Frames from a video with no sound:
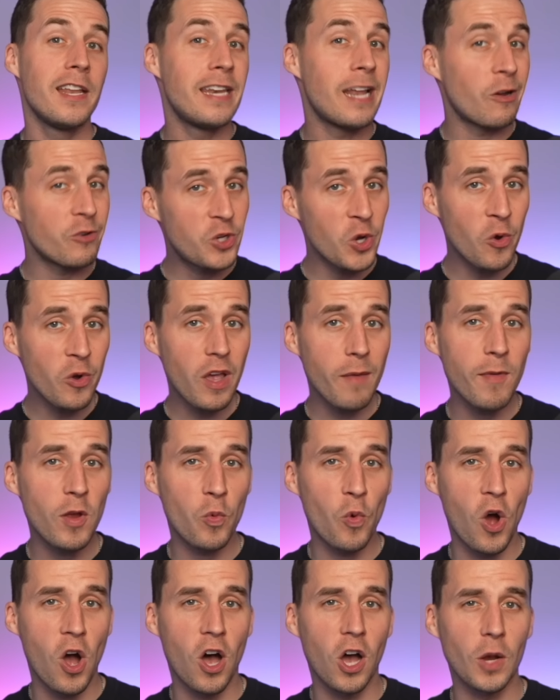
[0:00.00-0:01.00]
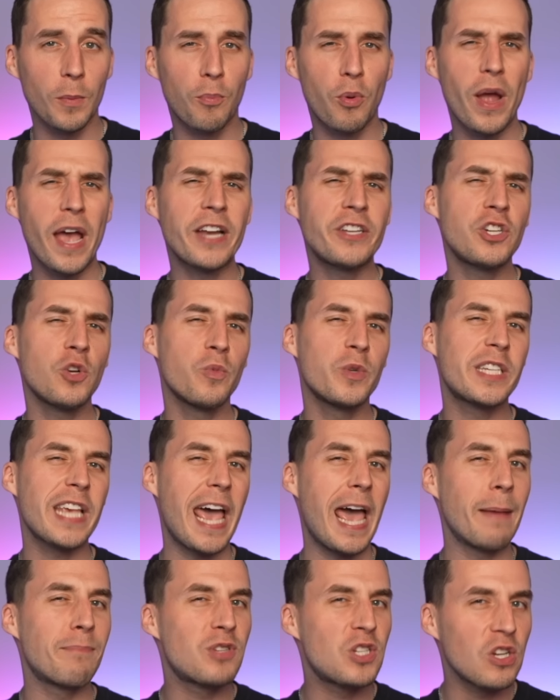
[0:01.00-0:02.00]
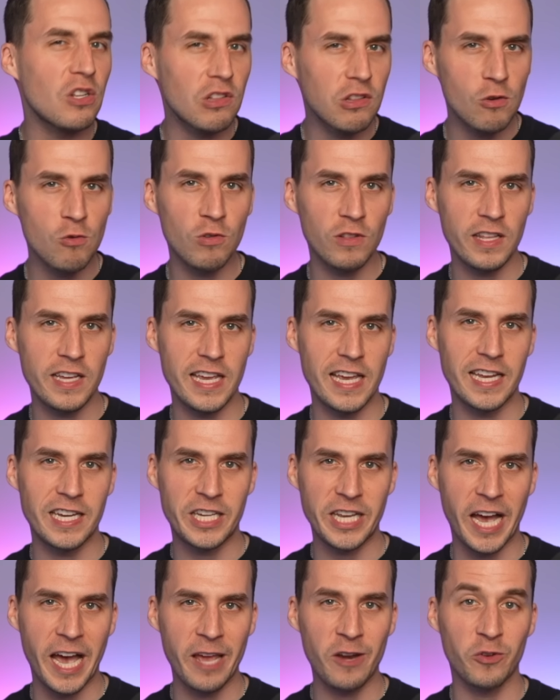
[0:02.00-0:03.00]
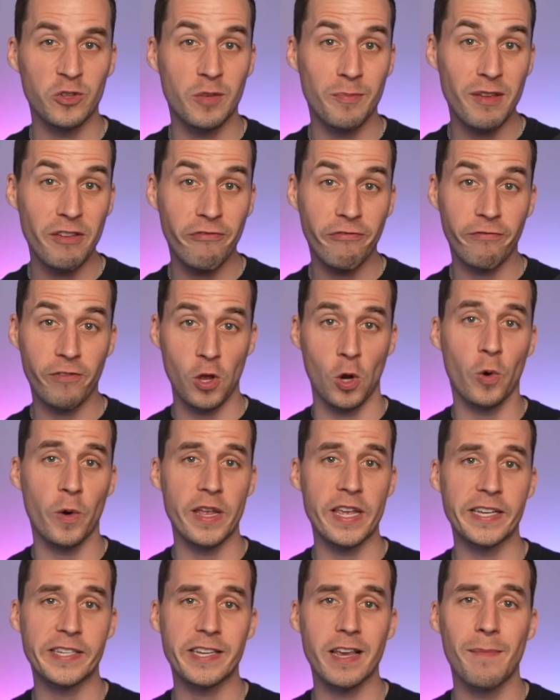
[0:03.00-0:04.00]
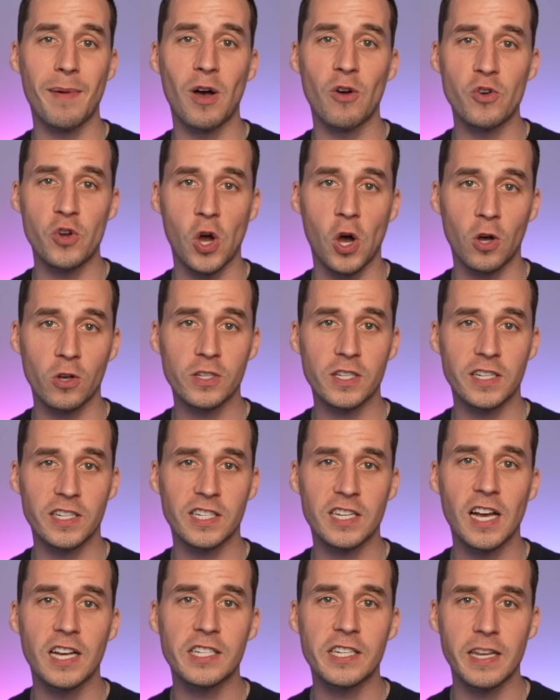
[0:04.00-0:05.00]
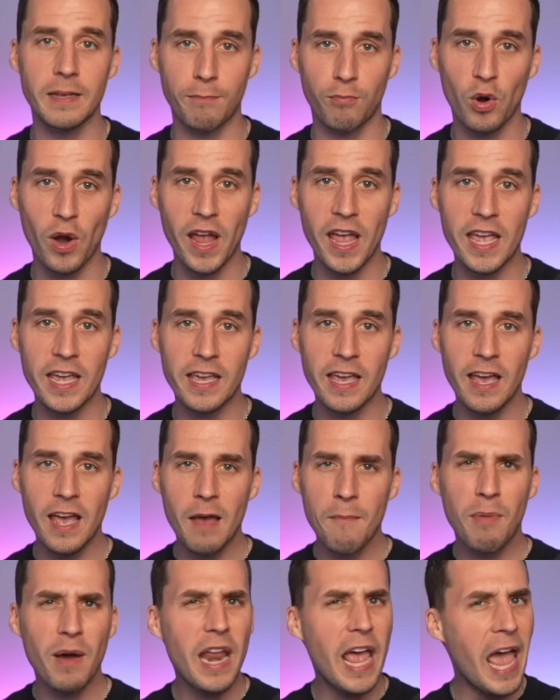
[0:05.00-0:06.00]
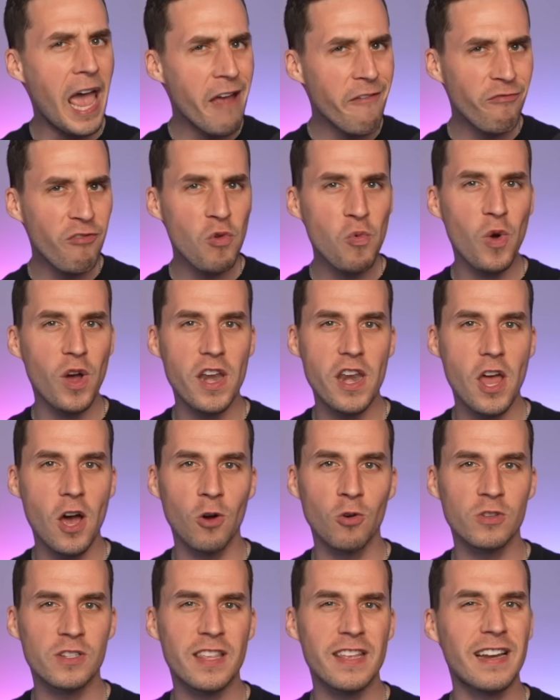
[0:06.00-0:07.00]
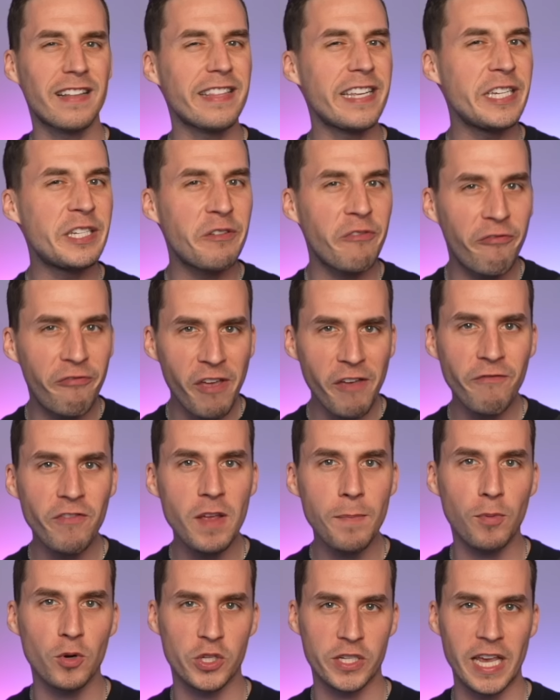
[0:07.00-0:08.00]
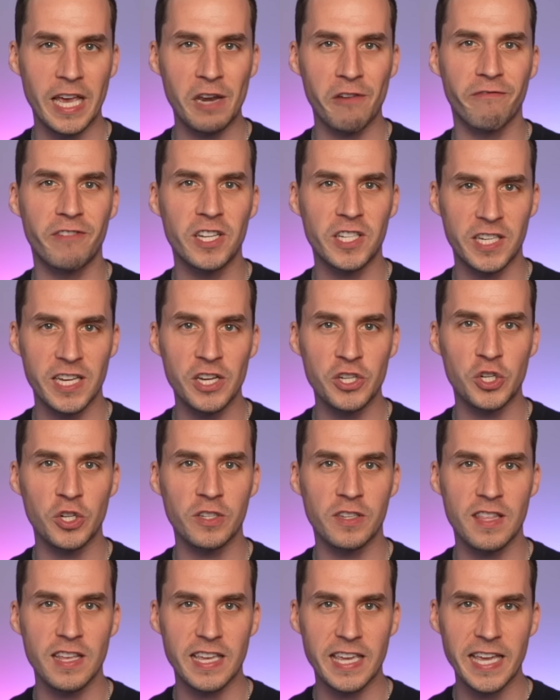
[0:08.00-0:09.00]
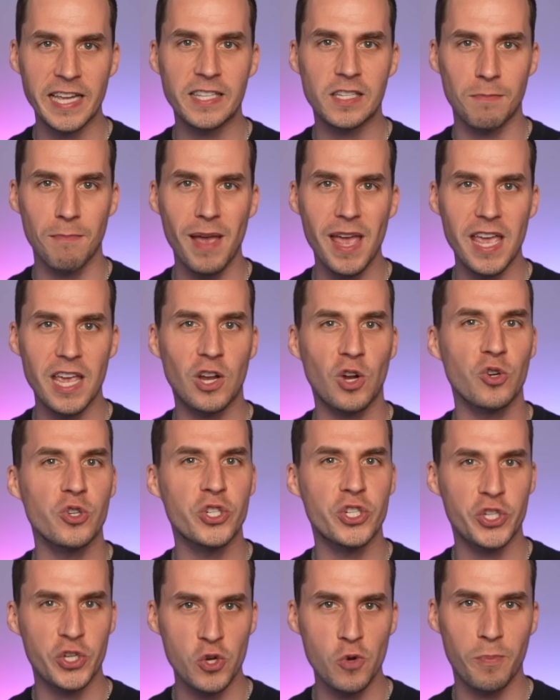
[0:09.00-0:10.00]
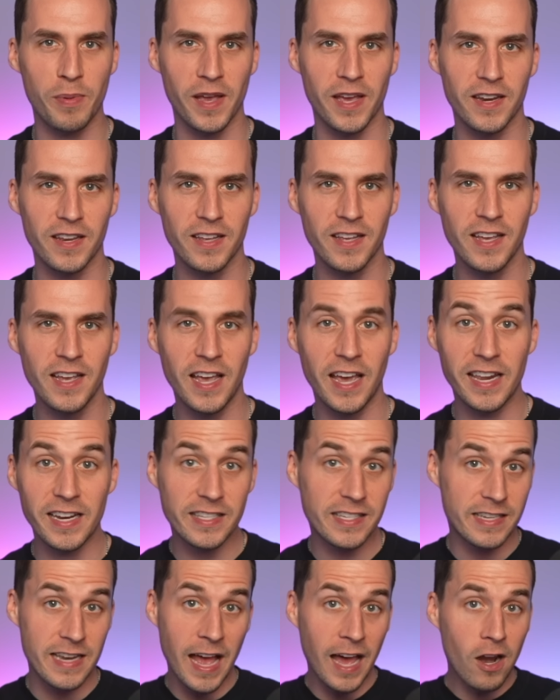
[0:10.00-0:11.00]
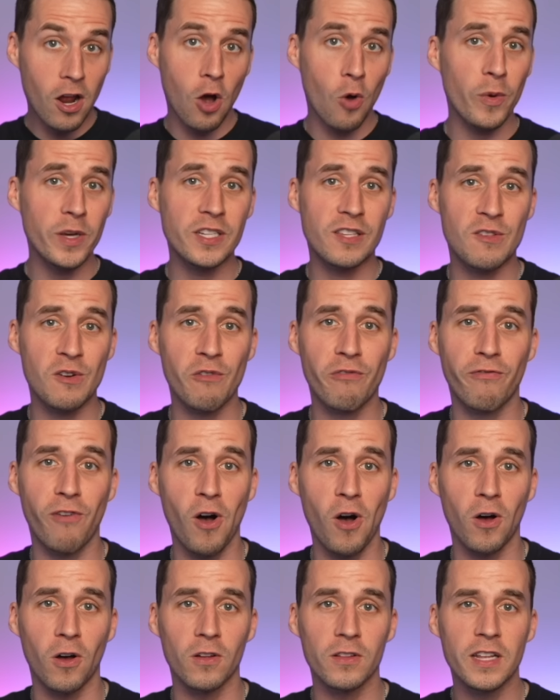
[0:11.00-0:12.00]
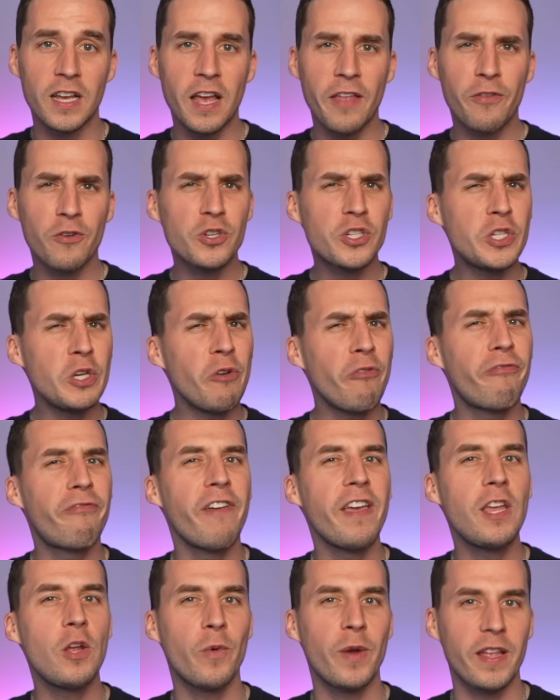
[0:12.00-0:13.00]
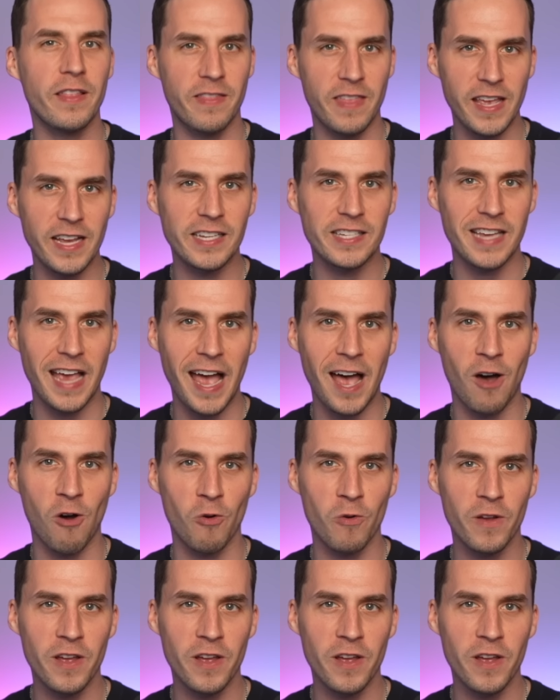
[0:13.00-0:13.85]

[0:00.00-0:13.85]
Now don't get me wrong, Pratchett was absolutely entitled to be furious about Dahl's disgusting prank, but everyone knows that at least fifty percent of decisions that kids make are stupid, and it's not always their fault. They're still figuring things out.